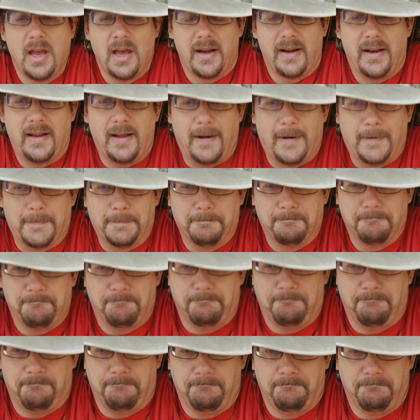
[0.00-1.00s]
Now,
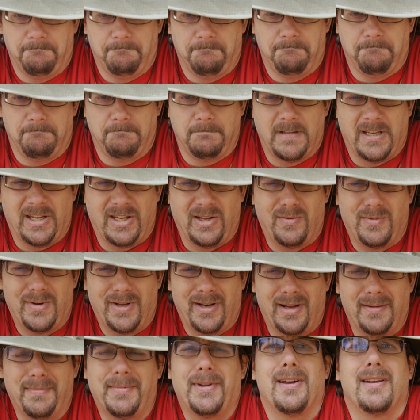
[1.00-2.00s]
you know
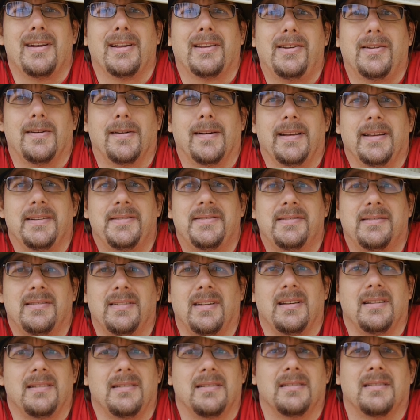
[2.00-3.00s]
what, I'm kind of curious.
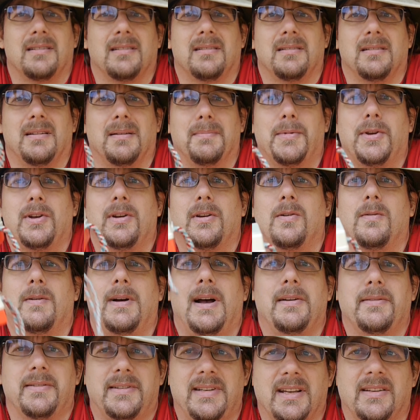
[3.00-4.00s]
I'm going to go
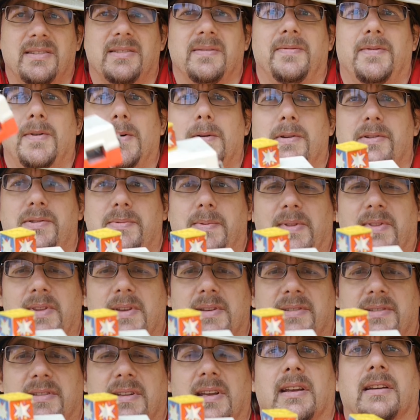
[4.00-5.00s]
out and take some photos with
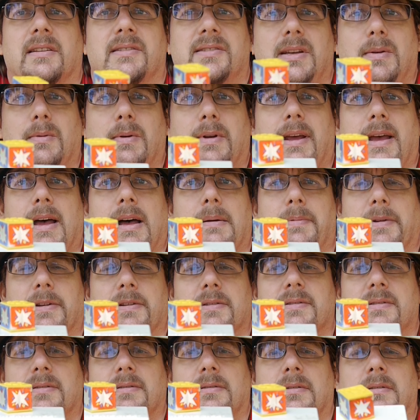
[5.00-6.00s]
this thing, see what
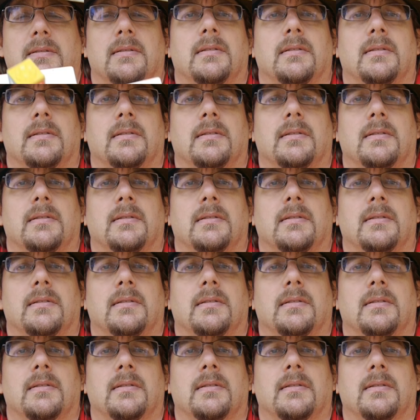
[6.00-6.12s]
happens.